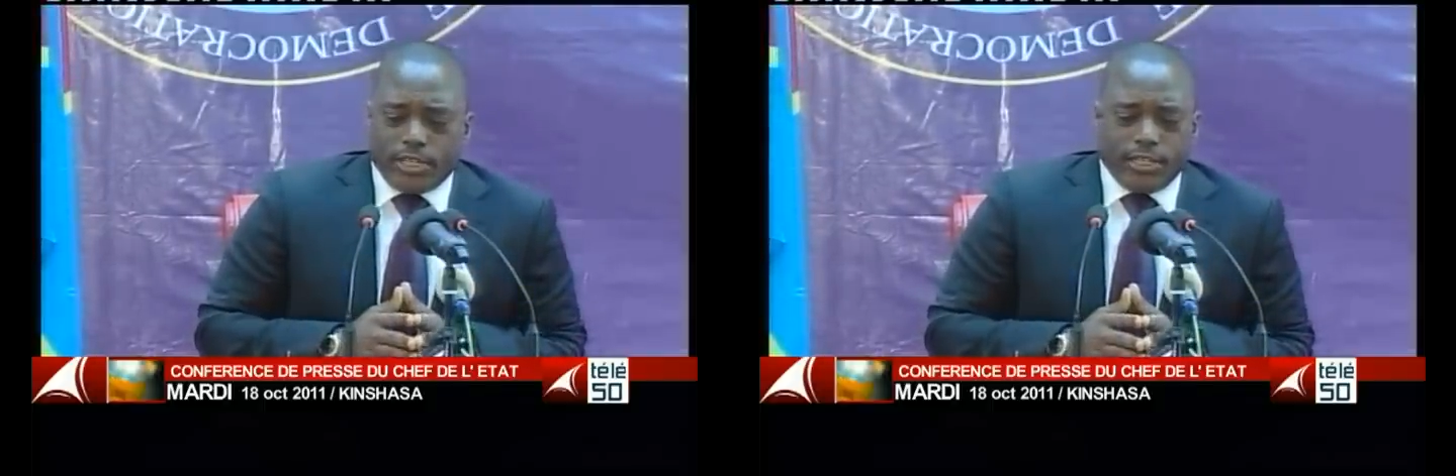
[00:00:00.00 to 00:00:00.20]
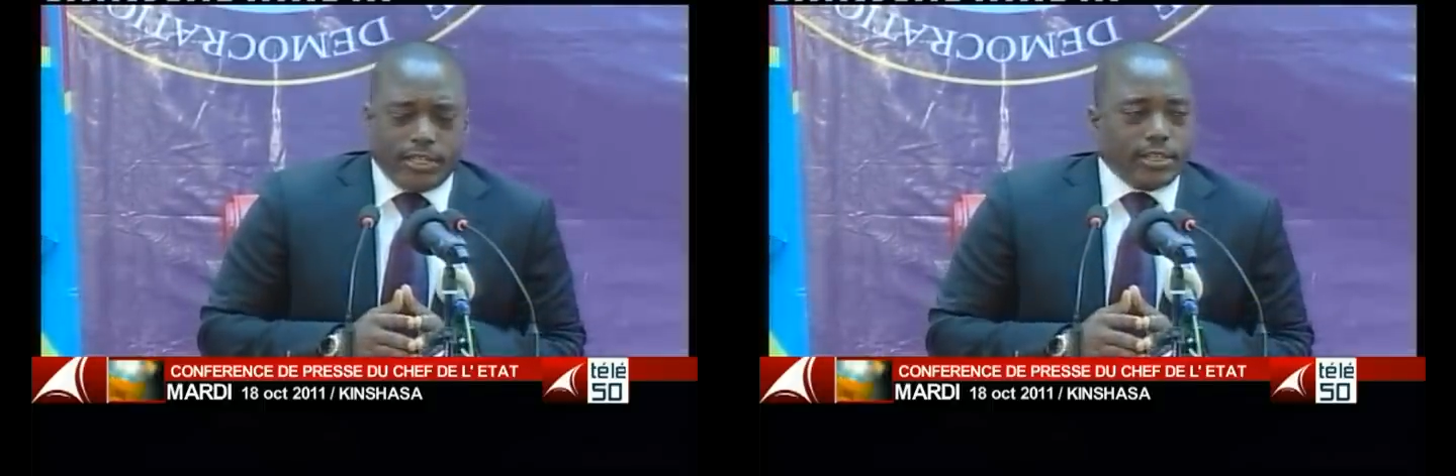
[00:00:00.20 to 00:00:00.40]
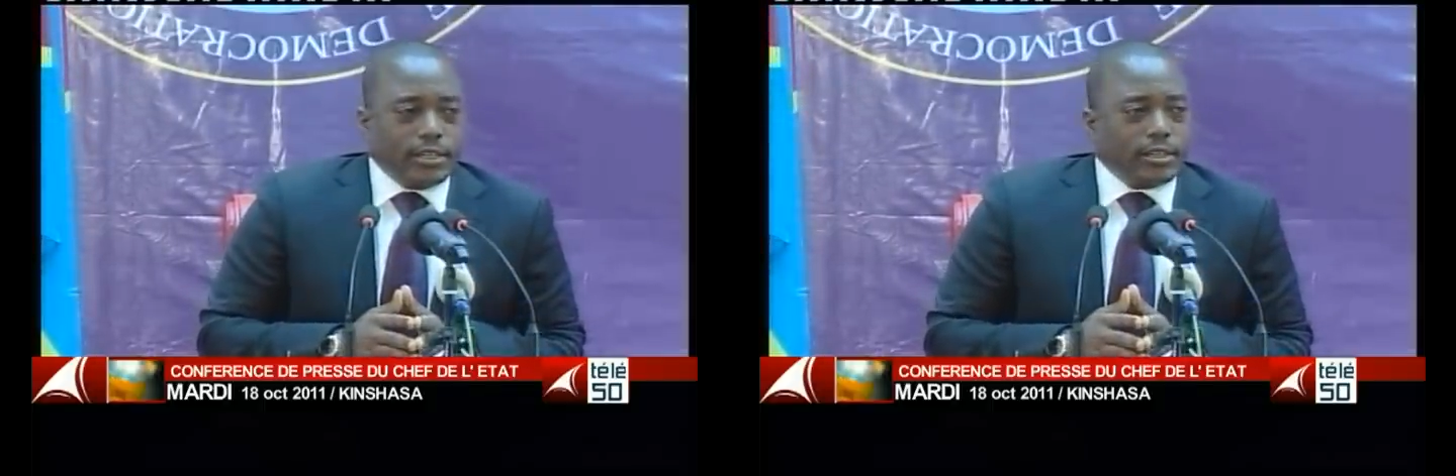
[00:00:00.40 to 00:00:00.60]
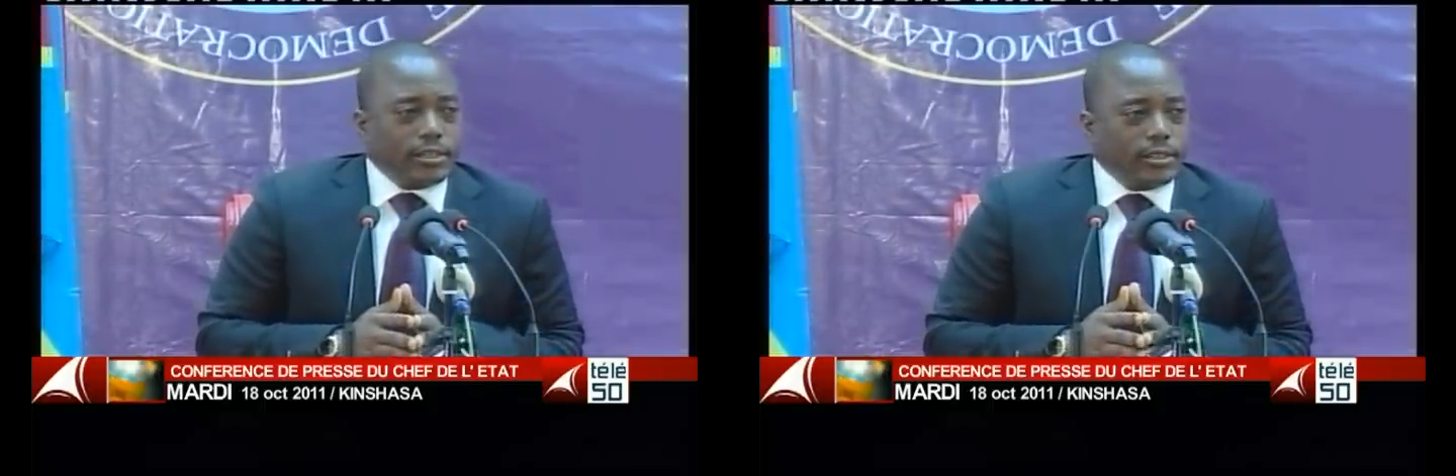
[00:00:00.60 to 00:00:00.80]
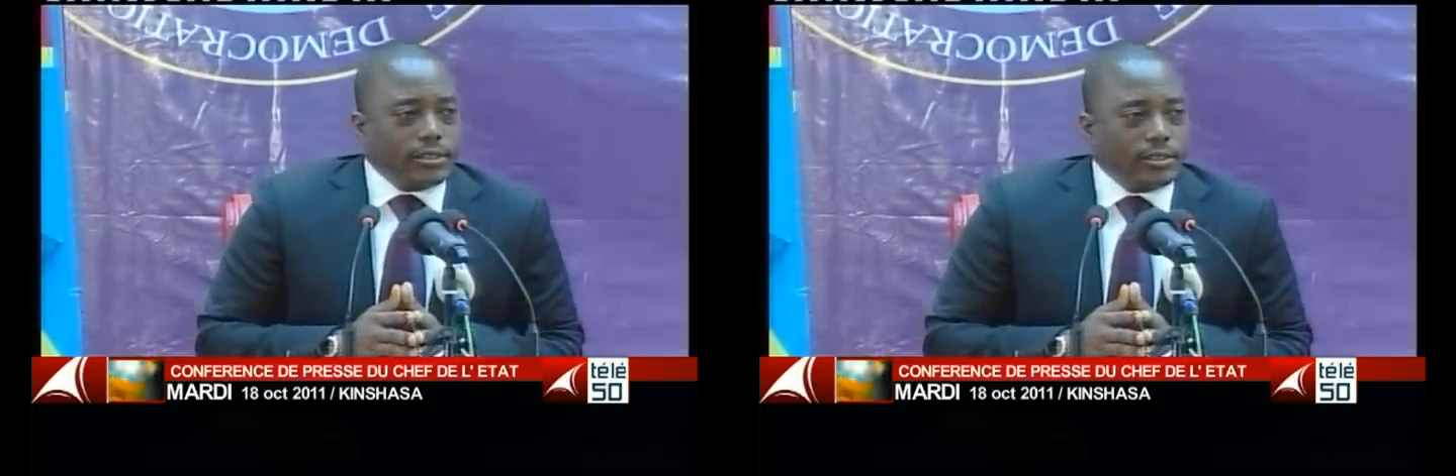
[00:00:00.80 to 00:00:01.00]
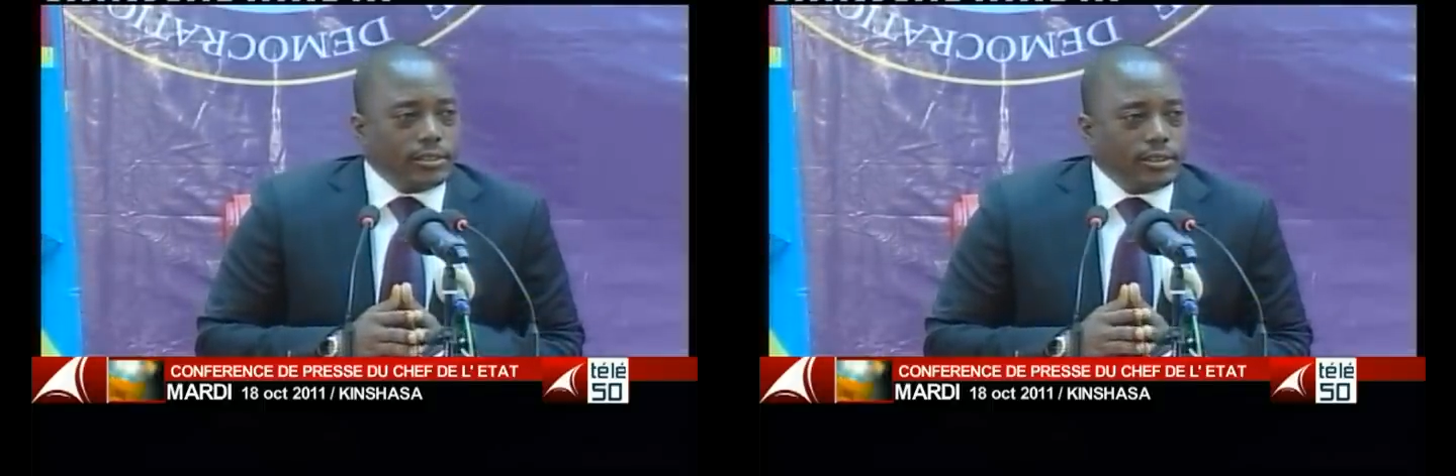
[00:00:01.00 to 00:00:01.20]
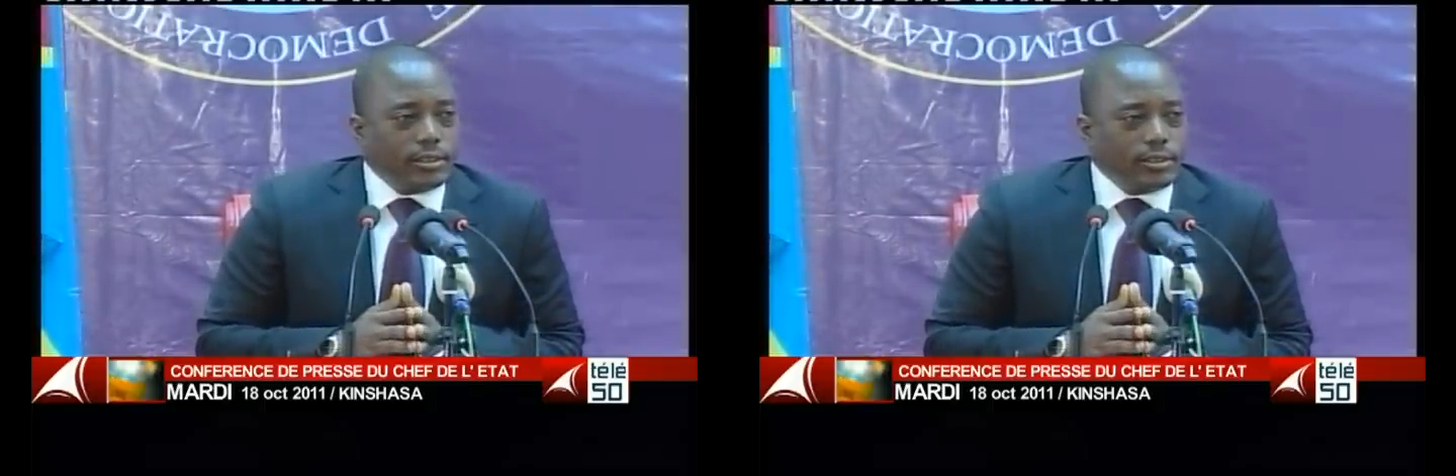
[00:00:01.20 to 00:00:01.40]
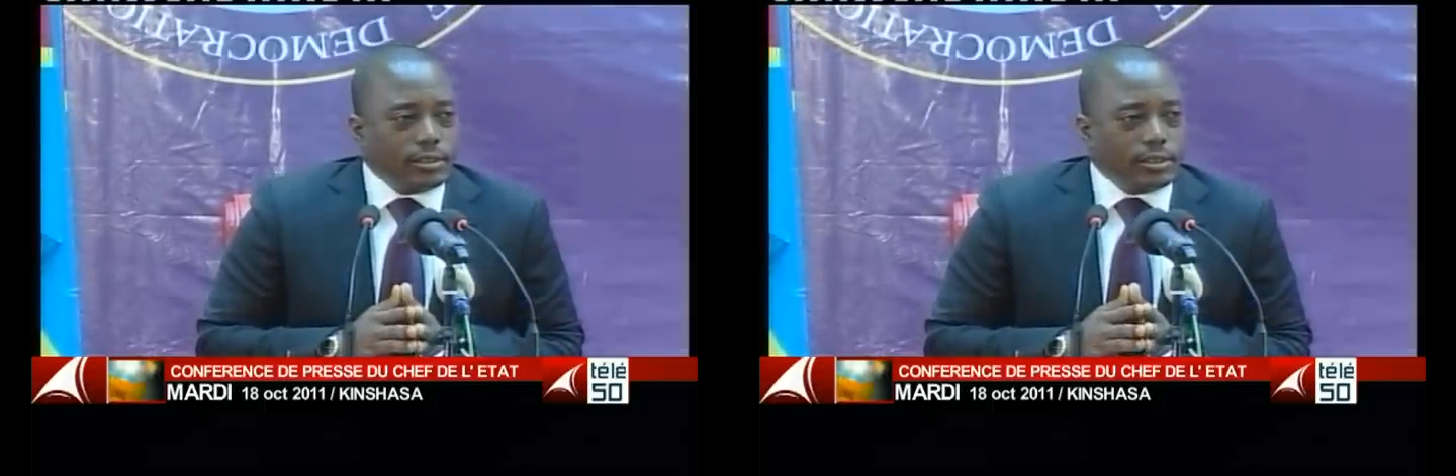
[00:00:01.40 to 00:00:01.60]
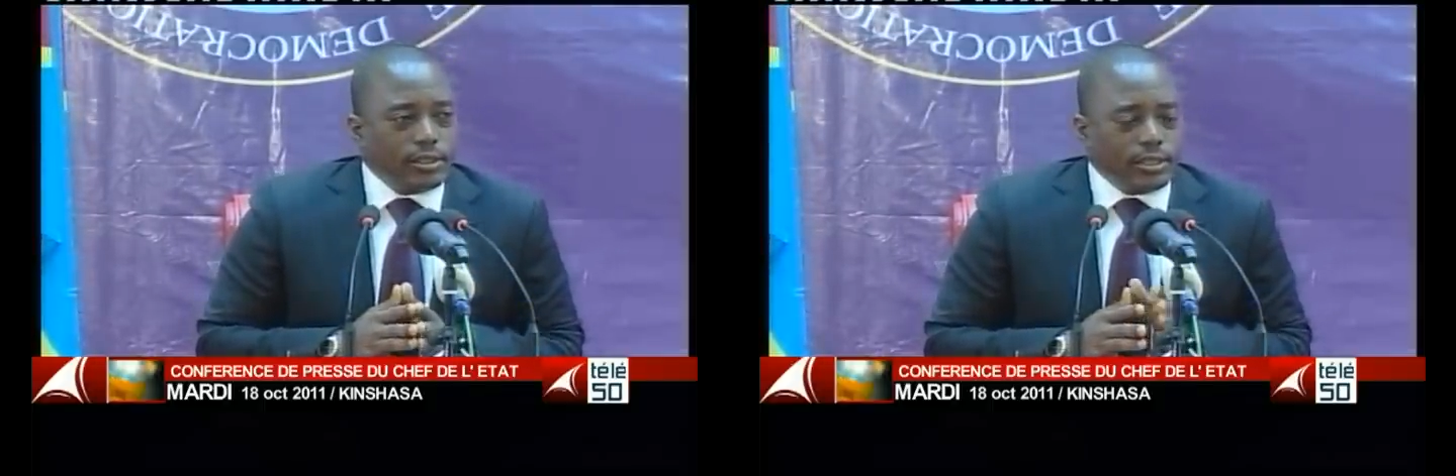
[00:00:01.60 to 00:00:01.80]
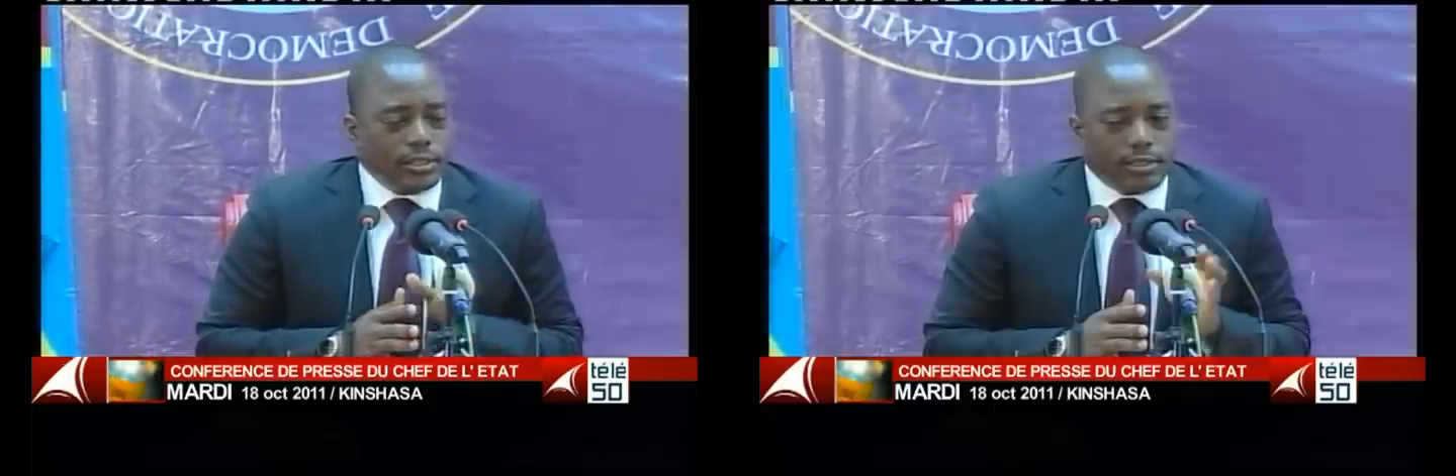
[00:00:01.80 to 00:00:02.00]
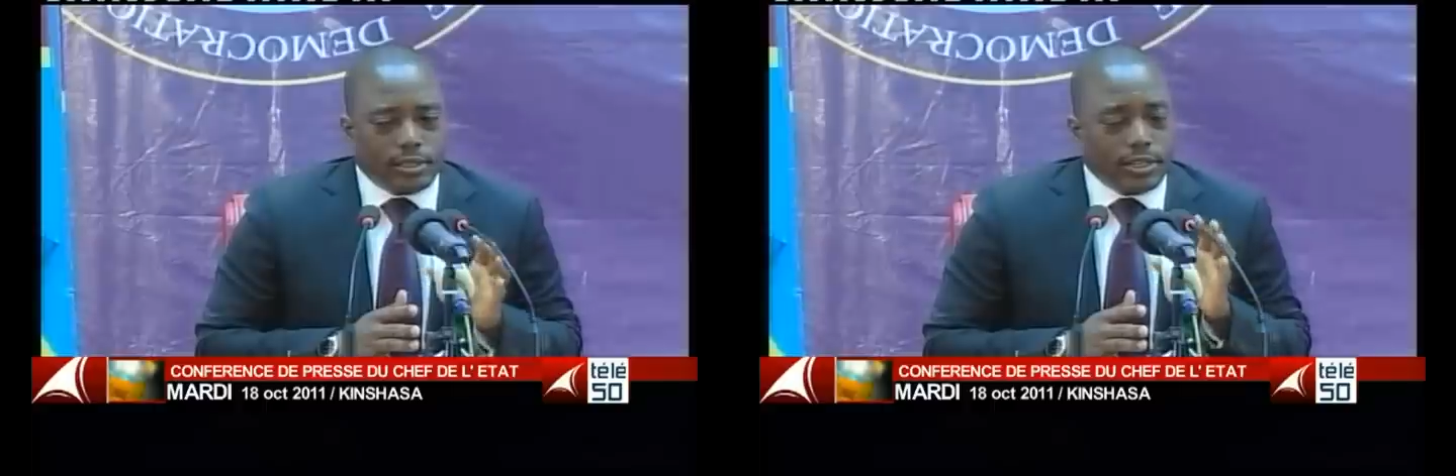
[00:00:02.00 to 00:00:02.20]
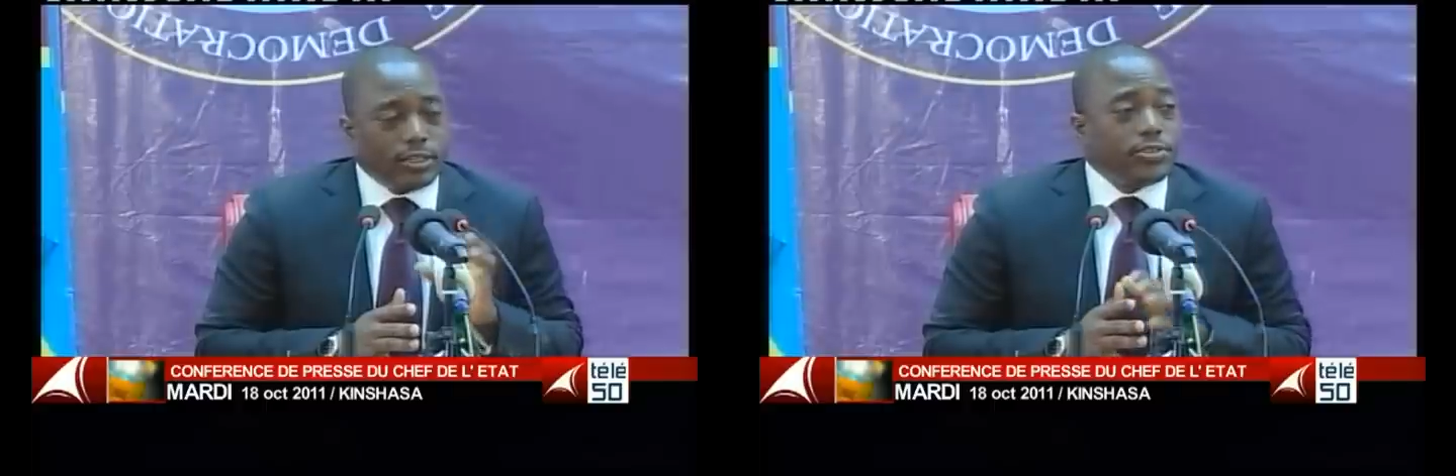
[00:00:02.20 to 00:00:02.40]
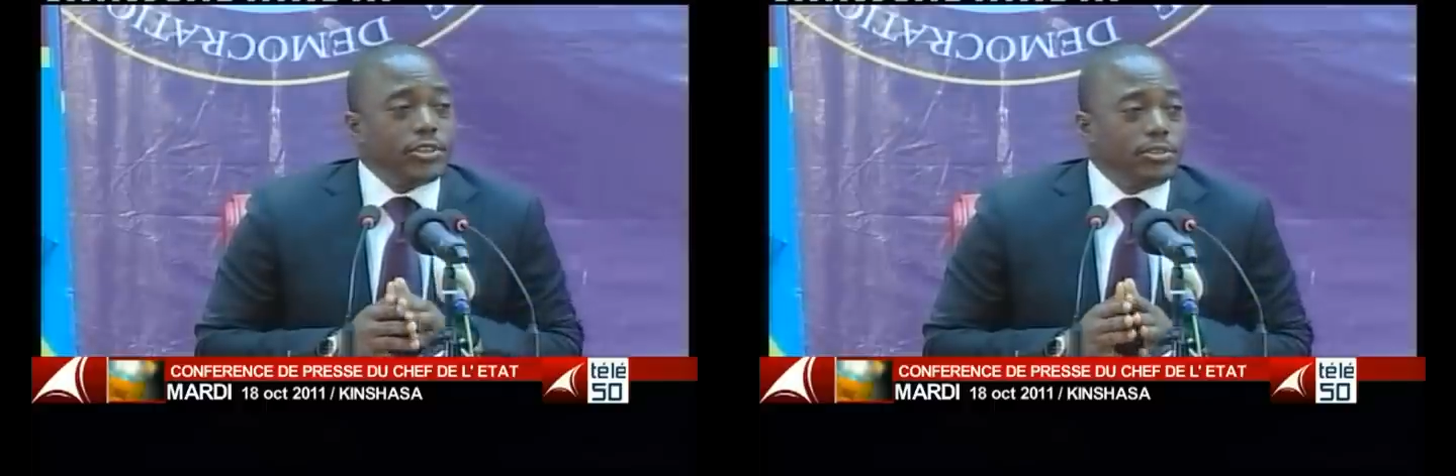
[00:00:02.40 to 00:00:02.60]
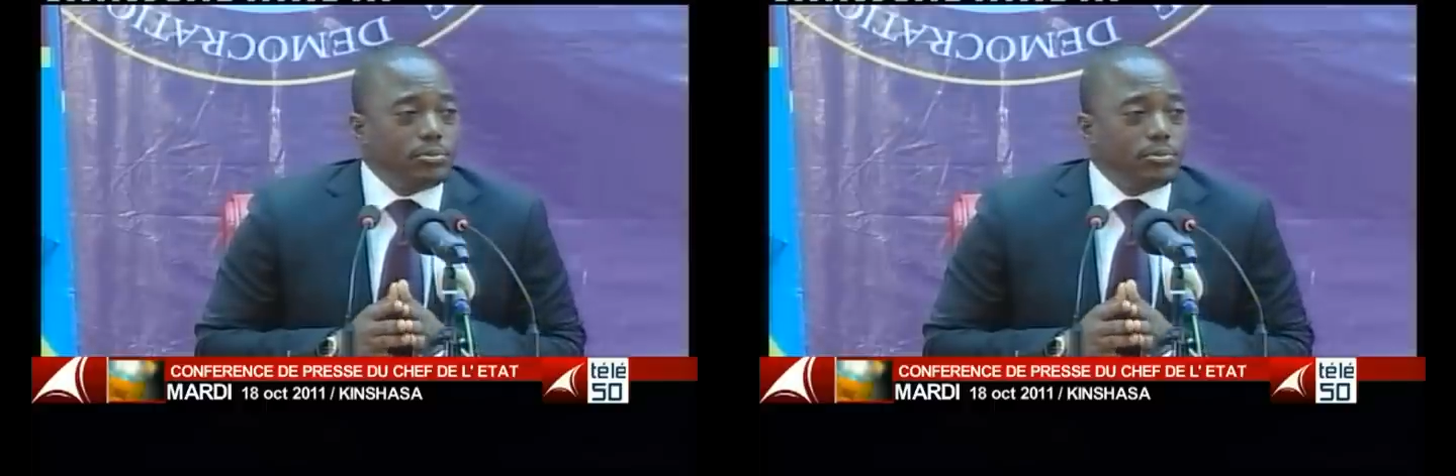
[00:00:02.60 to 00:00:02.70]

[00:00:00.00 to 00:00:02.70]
democratic, and, uh, and, uh,